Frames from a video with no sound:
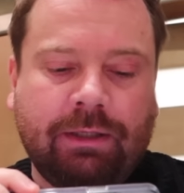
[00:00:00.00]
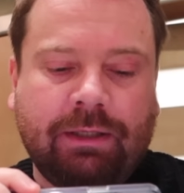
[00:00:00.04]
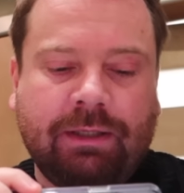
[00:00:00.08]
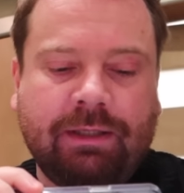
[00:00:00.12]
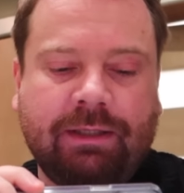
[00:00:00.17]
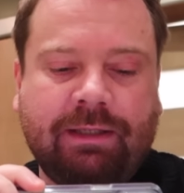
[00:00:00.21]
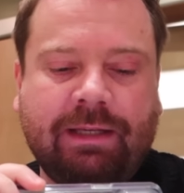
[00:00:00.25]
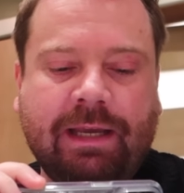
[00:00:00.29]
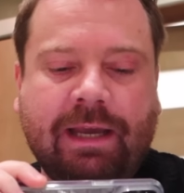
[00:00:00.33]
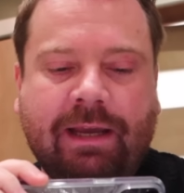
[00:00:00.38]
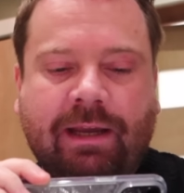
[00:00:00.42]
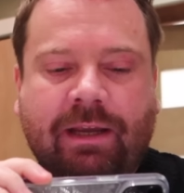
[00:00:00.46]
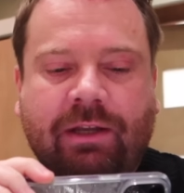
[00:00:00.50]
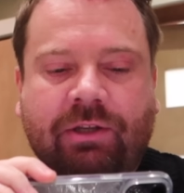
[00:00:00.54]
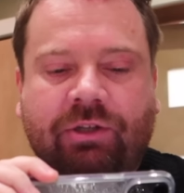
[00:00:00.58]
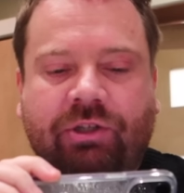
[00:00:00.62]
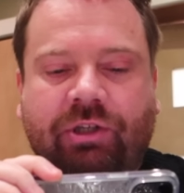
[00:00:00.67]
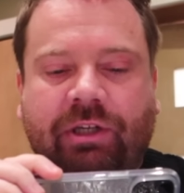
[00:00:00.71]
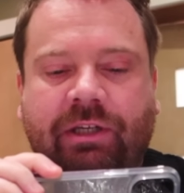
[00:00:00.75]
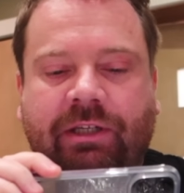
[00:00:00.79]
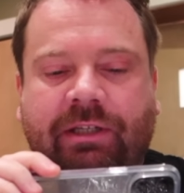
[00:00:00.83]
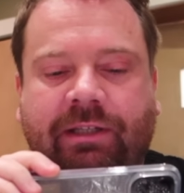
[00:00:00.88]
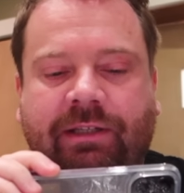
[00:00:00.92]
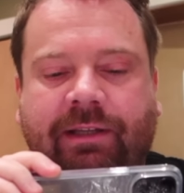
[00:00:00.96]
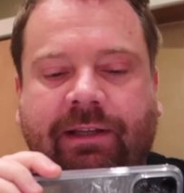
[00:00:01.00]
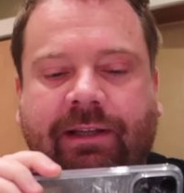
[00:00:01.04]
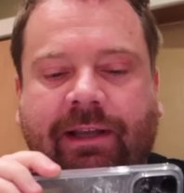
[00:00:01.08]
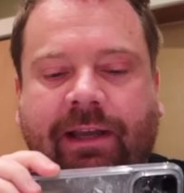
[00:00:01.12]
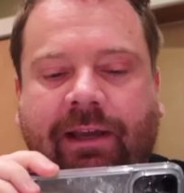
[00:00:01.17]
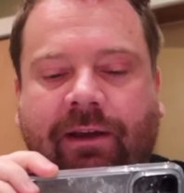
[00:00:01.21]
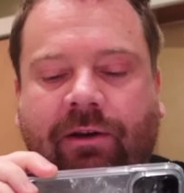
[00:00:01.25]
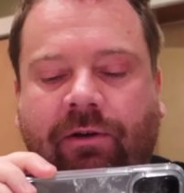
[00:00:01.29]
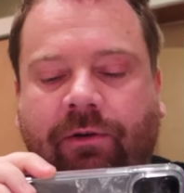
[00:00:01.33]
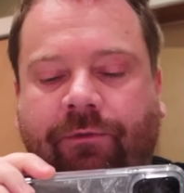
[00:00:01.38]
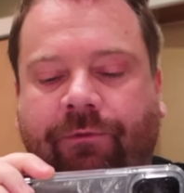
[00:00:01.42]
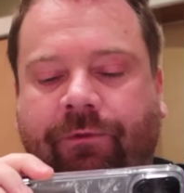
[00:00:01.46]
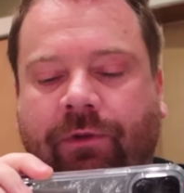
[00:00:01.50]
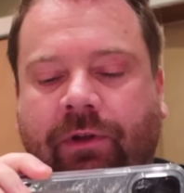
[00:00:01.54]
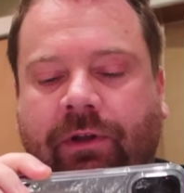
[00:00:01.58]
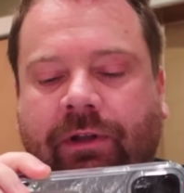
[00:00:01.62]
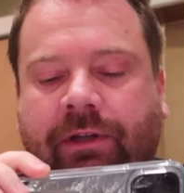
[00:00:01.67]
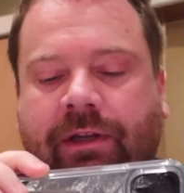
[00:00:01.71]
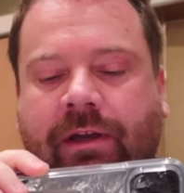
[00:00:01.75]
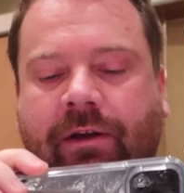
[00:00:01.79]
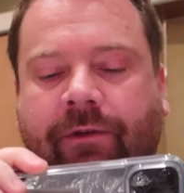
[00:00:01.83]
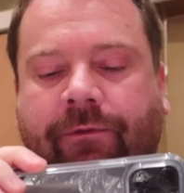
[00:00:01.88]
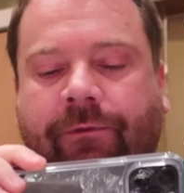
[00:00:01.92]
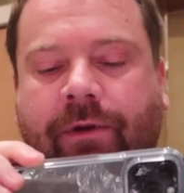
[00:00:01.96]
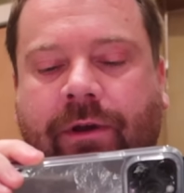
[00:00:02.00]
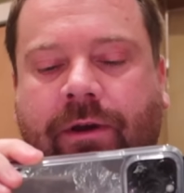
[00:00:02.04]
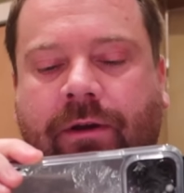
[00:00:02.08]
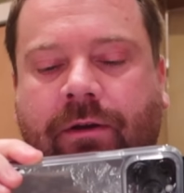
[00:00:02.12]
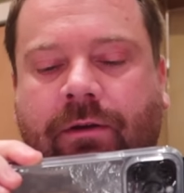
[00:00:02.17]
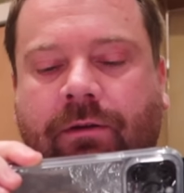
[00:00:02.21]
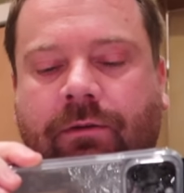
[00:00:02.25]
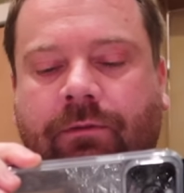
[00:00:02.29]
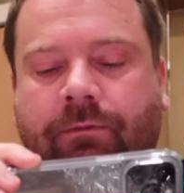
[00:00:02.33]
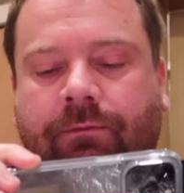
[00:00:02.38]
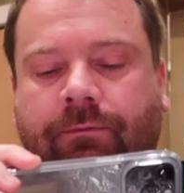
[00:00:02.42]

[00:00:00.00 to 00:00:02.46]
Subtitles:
second cheese steak of Philadelphia.